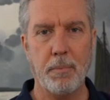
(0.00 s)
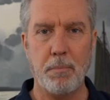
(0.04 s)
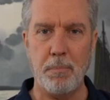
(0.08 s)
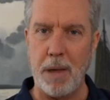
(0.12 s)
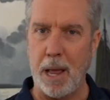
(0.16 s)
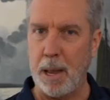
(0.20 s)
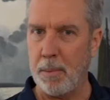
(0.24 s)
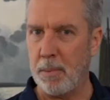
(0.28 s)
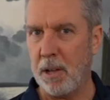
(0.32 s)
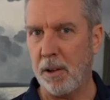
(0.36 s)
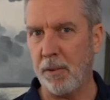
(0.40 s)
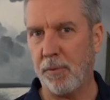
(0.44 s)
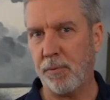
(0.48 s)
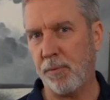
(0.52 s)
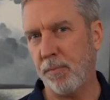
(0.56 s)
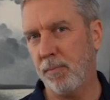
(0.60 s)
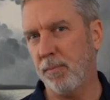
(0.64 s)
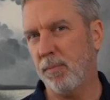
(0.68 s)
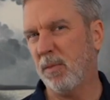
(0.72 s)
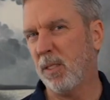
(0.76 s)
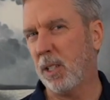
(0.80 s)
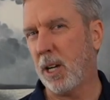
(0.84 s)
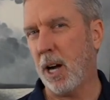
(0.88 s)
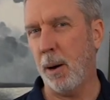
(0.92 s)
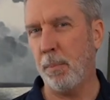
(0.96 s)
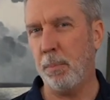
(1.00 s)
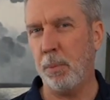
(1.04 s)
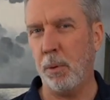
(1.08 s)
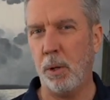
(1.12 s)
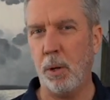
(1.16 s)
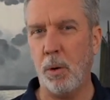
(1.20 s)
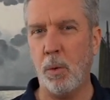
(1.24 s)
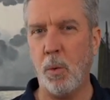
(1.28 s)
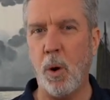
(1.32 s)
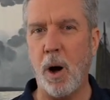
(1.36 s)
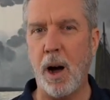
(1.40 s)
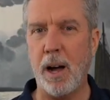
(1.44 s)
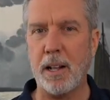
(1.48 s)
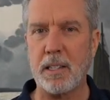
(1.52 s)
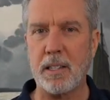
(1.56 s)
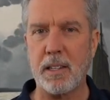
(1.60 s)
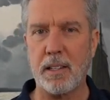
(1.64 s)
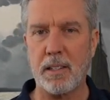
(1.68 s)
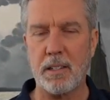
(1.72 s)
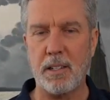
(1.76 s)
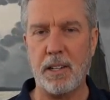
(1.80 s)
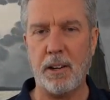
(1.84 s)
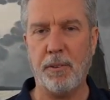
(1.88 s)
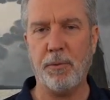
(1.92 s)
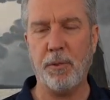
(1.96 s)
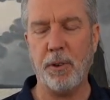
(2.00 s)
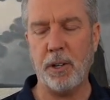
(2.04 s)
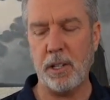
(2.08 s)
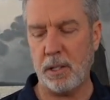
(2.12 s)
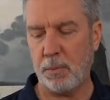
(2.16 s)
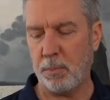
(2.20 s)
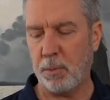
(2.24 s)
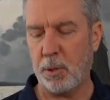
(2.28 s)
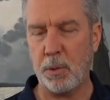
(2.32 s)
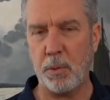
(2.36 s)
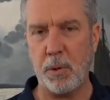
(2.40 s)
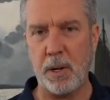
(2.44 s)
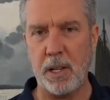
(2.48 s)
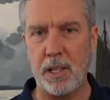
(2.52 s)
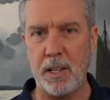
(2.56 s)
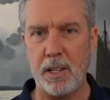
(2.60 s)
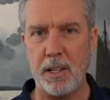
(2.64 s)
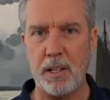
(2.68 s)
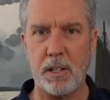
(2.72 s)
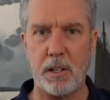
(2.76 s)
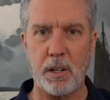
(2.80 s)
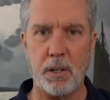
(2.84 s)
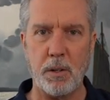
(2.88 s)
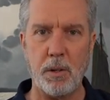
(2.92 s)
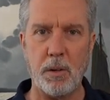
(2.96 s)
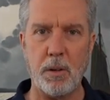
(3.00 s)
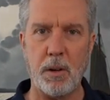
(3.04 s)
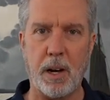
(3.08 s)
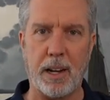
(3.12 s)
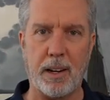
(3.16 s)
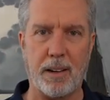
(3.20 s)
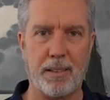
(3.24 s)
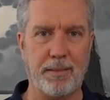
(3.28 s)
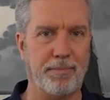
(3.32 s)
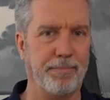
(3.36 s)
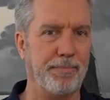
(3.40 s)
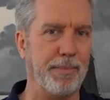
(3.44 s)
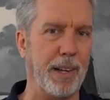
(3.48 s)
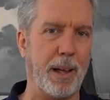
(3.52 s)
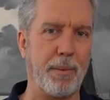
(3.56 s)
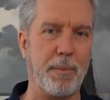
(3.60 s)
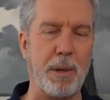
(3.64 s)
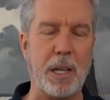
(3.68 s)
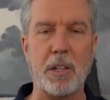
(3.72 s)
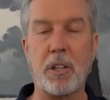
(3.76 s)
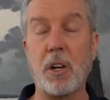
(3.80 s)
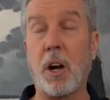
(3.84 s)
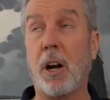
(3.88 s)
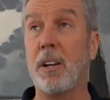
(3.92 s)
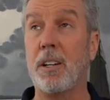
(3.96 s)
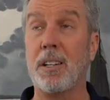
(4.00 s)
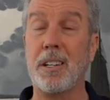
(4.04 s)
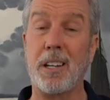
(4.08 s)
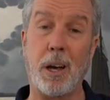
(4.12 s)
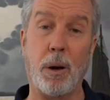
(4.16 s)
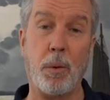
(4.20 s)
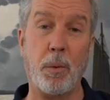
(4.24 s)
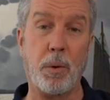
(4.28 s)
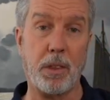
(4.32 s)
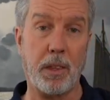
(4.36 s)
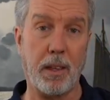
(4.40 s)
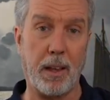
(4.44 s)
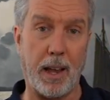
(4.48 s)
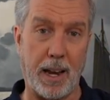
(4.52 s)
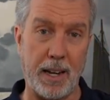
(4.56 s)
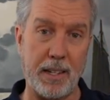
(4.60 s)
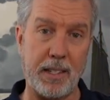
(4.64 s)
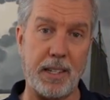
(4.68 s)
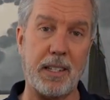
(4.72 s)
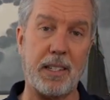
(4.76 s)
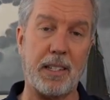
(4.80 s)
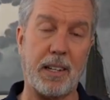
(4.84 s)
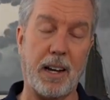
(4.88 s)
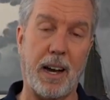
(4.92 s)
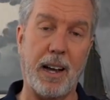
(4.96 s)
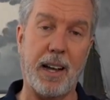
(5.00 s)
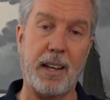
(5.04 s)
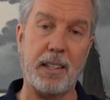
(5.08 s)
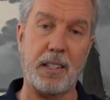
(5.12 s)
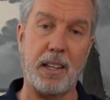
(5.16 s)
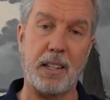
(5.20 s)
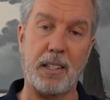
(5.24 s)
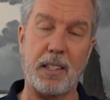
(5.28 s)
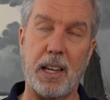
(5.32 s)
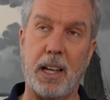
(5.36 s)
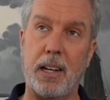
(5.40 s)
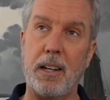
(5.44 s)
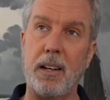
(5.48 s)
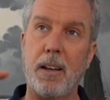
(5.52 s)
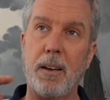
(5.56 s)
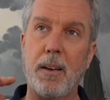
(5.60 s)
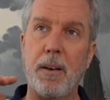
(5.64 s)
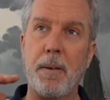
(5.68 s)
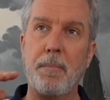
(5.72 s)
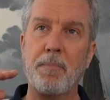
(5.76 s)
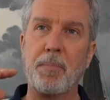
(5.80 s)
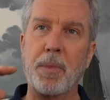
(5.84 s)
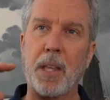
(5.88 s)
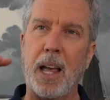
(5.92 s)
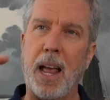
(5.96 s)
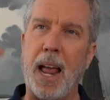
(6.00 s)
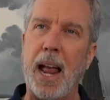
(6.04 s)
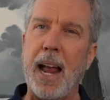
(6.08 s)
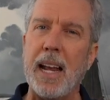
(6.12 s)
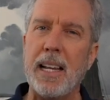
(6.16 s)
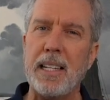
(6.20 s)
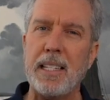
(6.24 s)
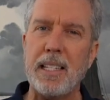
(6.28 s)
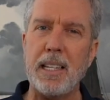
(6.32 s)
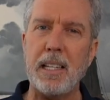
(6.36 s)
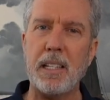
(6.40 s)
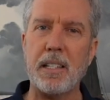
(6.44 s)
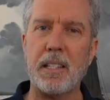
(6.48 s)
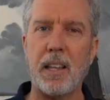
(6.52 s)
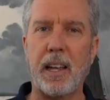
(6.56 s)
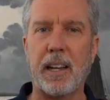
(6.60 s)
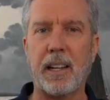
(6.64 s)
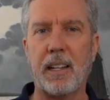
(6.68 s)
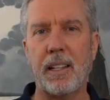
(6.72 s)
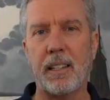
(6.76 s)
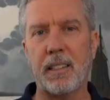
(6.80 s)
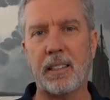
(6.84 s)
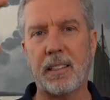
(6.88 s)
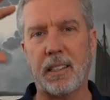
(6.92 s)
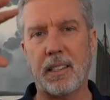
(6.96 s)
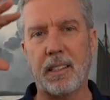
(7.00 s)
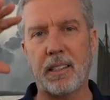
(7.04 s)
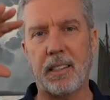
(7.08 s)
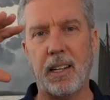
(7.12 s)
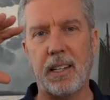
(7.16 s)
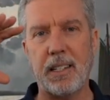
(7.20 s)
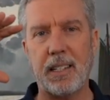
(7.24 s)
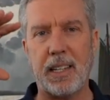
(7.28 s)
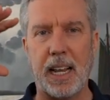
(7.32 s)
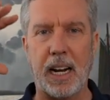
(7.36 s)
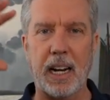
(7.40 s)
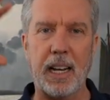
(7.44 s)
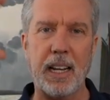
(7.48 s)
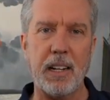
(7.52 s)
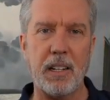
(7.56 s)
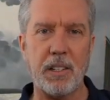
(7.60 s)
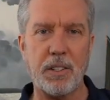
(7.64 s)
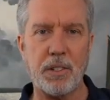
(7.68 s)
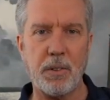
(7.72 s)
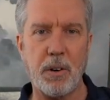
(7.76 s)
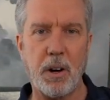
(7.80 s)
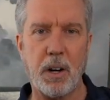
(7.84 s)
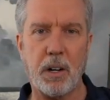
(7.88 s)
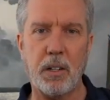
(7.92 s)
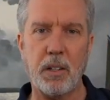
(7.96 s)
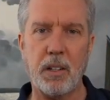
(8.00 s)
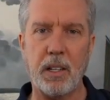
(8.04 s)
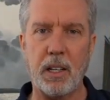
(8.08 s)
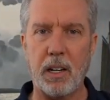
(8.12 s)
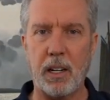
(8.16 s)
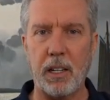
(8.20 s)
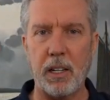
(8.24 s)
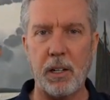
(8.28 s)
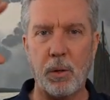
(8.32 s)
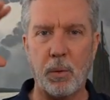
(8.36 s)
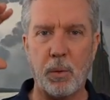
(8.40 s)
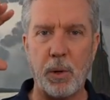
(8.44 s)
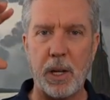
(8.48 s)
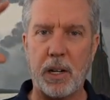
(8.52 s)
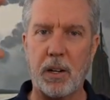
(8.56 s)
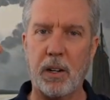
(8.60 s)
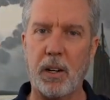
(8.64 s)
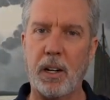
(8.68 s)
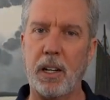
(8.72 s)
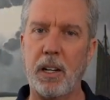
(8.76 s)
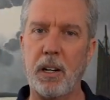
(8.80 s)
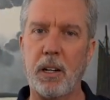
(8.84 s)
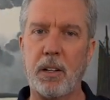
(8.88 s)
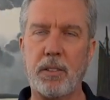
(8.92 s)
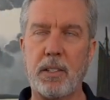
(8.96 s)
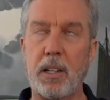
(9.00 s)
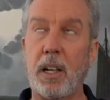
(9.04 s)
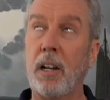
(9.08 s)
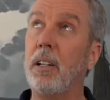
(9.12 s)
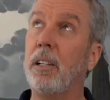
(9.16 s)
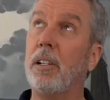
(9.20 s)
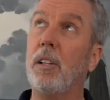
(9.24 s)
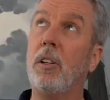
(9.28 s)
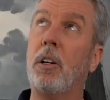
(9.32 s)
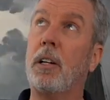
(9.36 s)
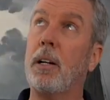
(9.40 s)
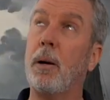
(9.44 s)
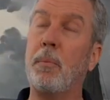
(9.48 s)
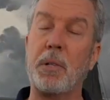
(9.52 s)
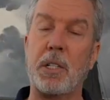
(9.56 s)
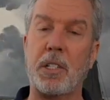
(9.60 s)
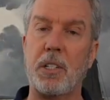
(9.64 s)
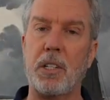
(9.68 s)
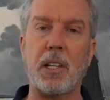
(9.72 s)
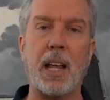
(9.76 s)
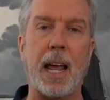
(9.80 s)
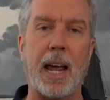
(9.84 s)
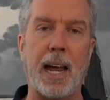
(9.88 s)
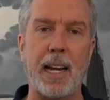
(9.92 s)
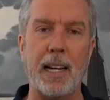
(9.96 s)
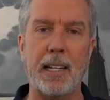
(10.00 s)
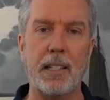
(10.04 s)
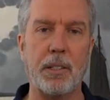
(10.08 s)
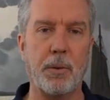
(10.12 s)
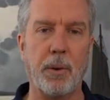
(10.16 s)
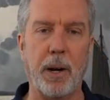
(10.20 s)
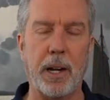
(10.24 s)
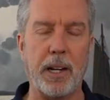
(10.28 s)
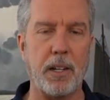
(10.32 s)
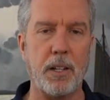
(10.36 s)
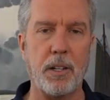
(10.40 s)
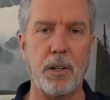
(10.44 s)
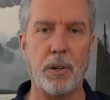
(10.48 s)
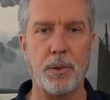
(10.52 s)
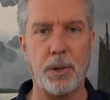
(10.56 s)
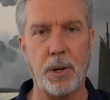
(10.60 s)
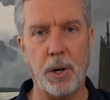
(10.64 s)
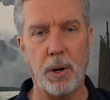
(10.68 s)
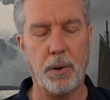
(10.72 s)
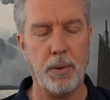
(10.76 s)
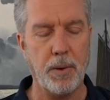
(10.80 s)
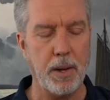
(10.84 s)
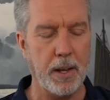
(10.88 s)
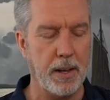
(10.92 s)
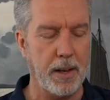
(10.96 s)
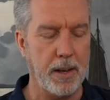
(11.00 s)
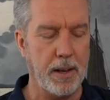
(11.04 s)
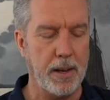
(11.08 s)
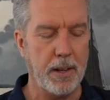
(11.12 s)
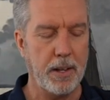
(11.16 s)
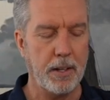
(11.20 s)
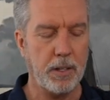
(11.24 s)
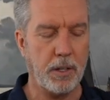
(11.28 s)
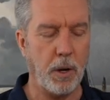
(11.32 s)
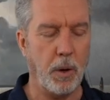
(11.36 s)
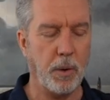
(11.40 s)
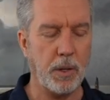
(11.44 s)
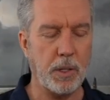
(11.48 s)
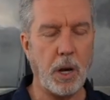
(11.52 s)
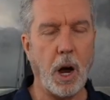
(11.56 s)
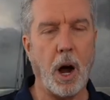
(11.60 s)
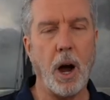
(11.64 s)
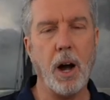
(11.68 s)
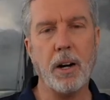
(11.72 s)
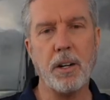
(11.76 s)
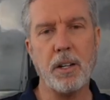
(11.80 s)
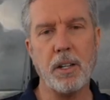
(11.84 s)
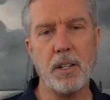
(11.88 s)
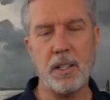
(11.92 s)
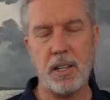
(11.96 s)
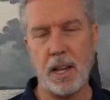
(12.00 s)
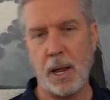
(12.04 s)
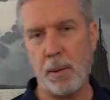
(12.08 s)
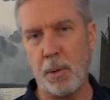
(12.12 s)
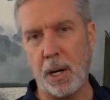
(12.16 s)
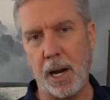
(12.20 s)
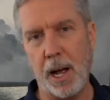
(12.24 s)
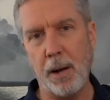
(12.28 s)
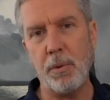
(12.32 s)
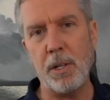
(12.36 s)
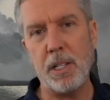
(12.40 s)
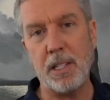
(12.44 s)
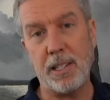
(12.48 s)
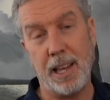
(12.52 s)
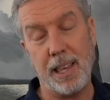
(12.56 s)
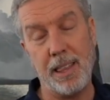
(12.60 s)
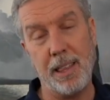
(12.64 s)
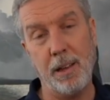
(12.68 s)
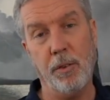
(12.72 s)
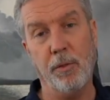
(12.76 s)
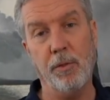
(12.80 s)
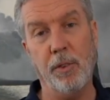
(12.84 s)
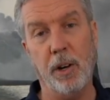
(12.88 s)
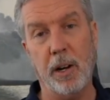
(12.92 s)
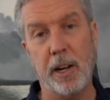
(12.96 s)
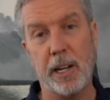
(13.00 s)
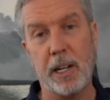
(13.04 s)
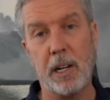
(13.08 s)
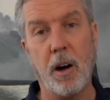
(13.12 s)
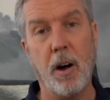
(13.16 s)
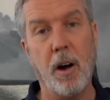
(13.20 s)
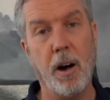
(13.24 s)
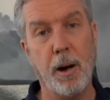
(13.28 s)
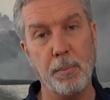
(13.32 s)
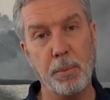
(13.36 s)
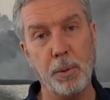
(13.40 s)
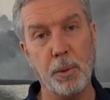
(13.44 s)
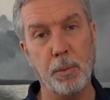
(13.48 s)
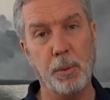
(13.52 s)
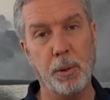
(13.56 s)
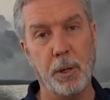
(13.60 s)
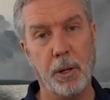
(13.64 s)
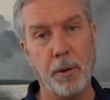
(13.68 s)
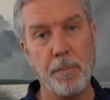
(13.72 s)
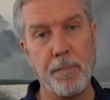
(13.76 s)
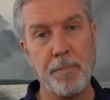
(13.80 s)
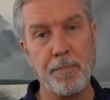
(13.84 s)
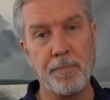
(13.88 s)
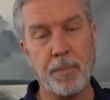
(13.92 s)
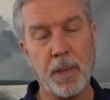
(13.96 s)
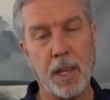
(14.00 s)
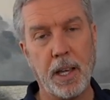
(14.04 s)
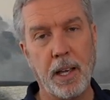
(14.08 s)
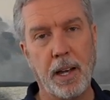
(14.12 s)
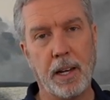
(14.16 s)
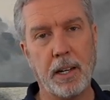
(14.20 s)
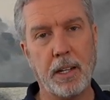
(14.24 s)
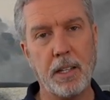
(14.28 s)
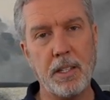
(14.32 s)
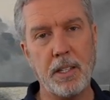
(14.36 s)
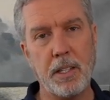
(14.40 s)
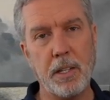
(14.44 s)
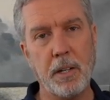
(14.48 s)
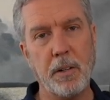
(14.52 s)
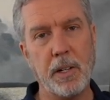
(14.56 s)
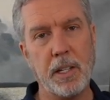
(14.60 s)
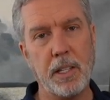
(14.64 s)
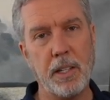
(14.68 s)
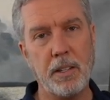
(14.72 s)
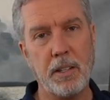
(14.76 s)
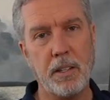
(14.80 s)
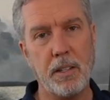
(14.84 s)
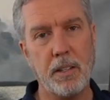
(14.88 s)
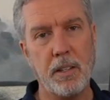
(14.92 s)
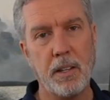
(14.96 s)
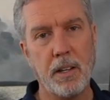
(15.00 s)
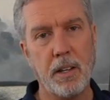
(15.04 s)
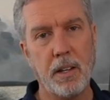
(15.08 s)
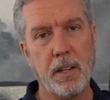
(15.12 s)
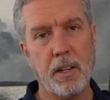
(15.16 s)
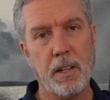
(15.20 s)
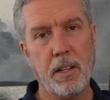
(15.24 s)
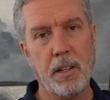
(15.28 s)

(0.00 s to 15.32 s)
maybe if couple of watts difference between these two. I, I mean, it's hard to tell with the hazy sky, as I said. Hazy, it's like the sun's getting a little stronger, then a little weaker, a little sun. You look up, it's just haze, right? You don't know. So it's hard to say, but I would say they're very comparable. And considering this is